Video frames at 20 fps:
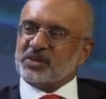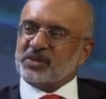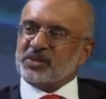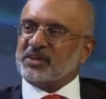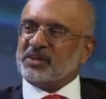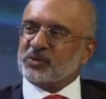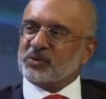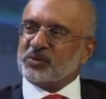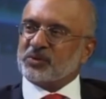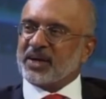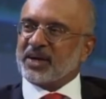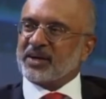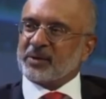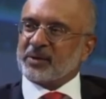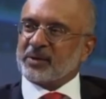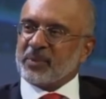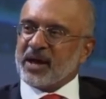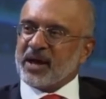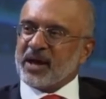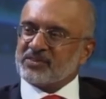So you need to
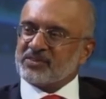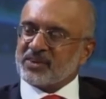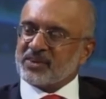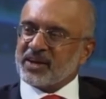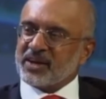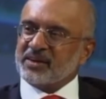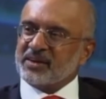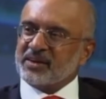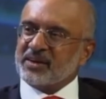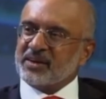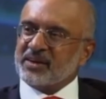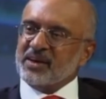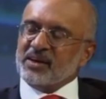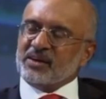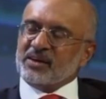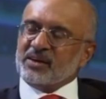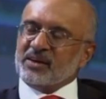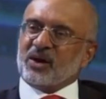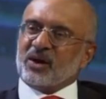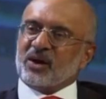get a balance right.
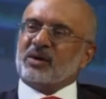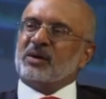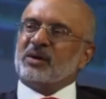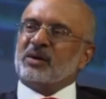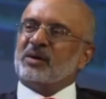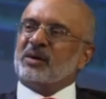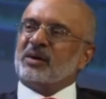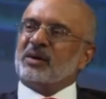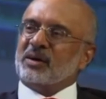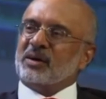Now,